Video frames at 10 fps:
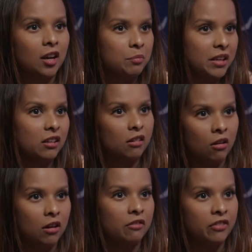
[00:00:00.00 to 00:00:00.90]
companies
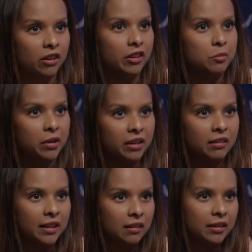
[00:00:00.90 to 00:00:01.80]
are fairly price
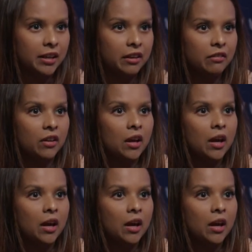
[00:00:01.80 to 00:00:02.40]
sensitive.